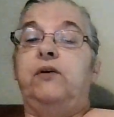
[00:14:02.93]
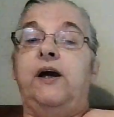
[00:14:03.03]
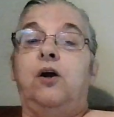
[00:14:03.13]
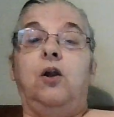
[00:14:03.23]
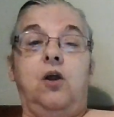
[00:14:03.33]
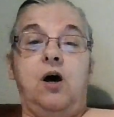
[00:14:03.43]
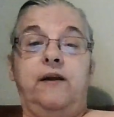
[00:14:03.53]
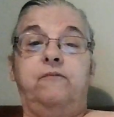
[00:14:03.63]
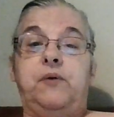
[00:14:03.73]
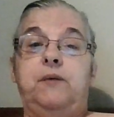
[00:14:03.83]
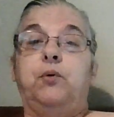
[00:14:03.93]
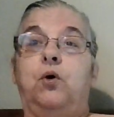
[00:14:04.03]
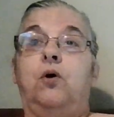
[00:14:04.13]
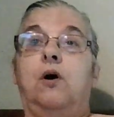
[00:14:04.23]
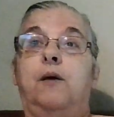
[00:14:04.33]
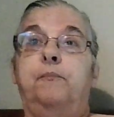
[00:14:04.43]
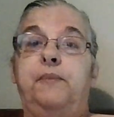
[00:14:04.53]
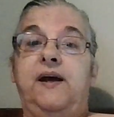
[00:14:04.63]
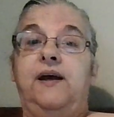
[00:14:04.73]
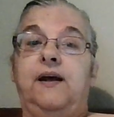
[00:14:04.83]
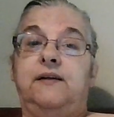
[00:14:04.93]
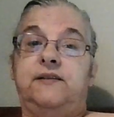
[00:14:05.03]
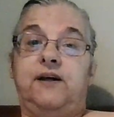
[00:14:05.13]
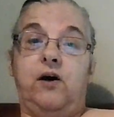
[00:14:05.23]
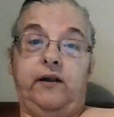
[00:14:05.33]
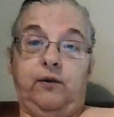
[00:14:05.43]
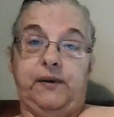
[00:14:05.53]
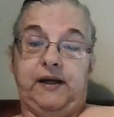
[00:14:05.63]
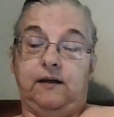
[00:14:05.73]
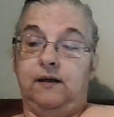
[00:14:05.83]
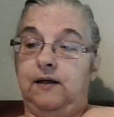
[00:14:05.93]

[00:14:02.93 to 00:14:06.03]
here, a lot of people are big into Halloween.